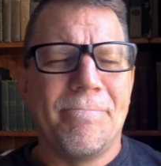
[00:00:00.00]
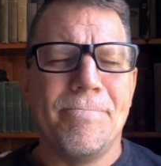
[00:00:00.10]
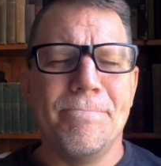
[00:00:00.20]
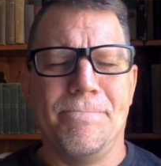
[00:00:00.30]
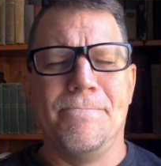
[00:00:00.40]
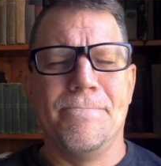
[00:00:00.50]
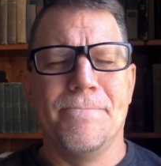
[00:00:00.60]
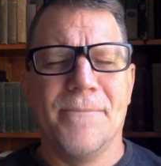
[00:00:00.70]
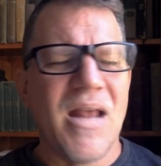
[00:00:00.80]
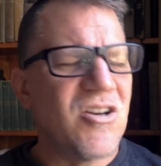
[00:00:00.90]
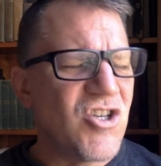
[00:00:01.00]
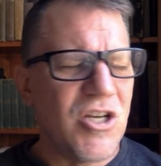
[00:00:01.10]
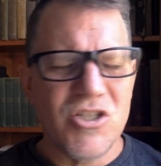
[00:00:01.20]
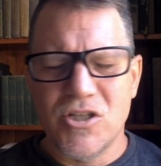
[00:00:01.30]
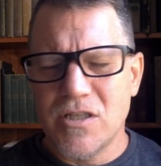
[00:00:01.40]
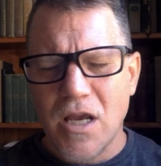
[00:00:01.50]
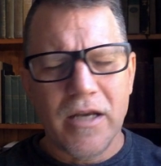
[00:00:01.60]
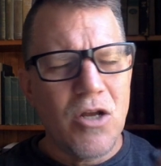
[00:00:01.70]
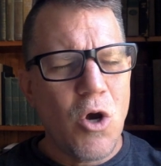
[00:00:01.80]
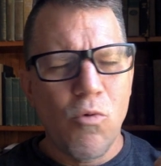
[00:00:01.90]
Hmm. And she's just like,
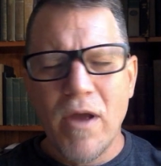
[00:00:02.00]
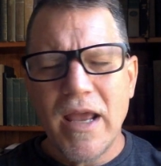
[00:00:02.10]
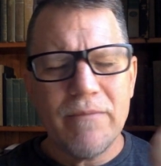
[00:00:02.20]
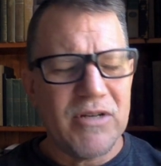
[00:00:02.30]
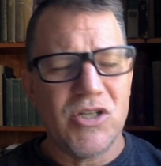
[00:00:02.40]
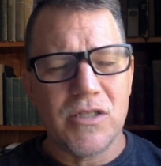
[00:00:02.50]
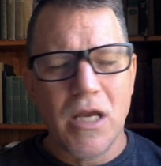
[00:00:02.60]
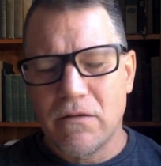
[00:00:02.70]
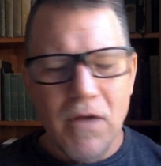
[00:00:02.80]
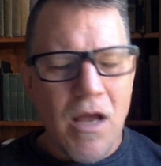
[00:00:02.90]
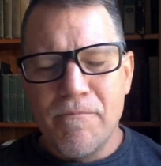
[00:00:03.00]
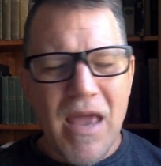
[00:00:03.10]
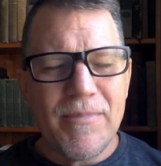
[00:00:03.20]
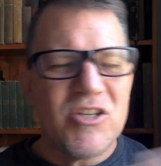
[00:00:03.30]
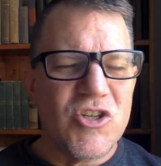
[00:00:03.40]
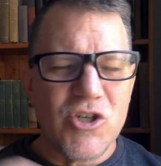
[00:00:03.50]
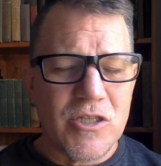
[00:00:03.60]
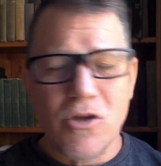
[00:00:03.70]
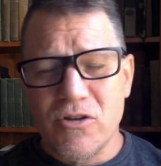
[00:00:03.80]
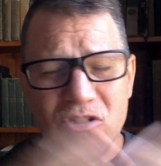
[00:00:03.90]
no way. But she's like, maybe she's just like